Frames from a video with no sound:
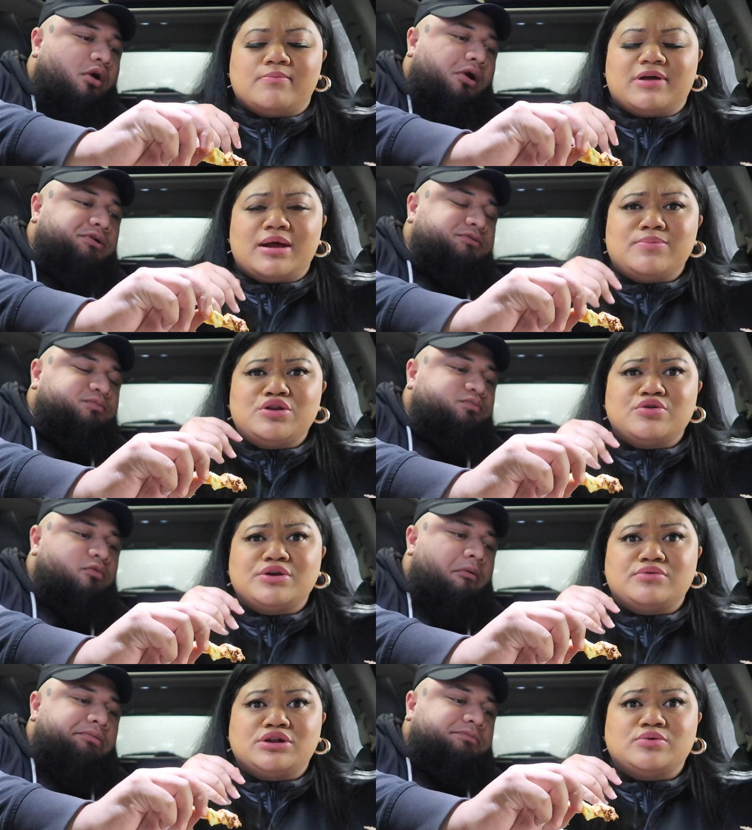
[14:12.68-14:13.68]
Speaker 1: But I've been
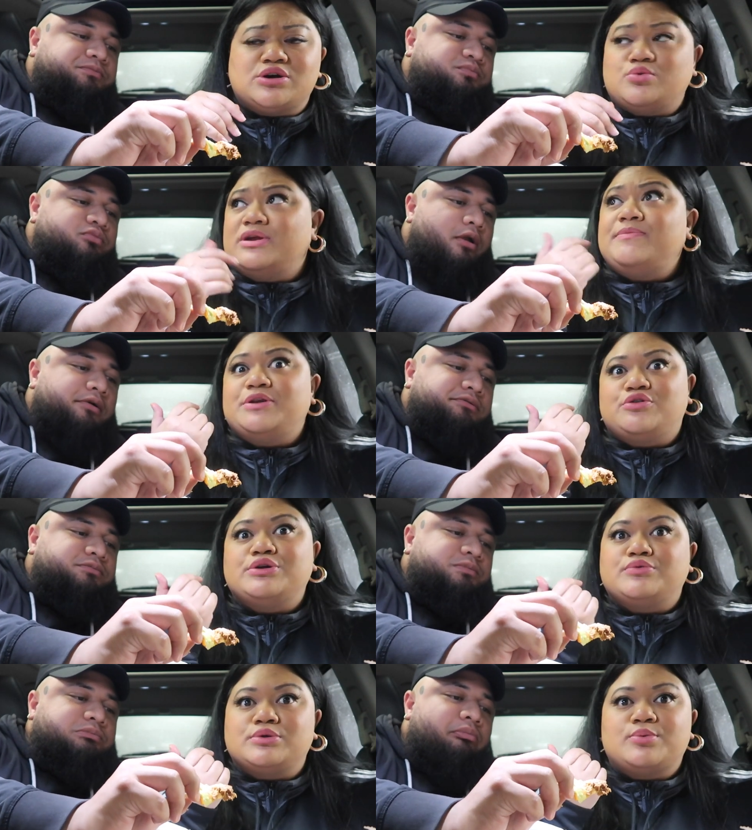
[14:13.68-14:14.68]
doing really well. We've been
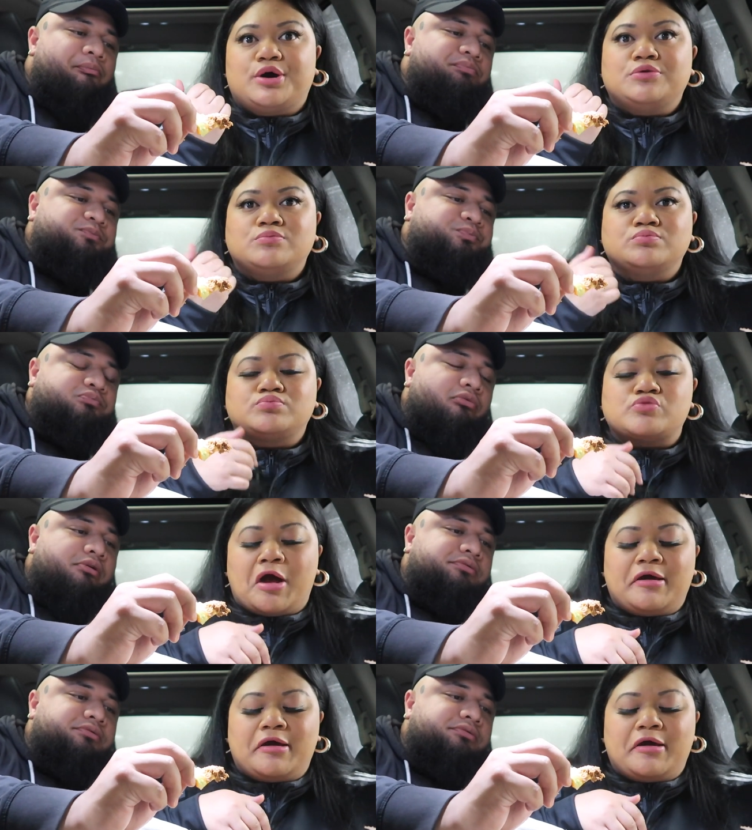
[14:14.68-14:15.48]
doing really well. Mm -hmm.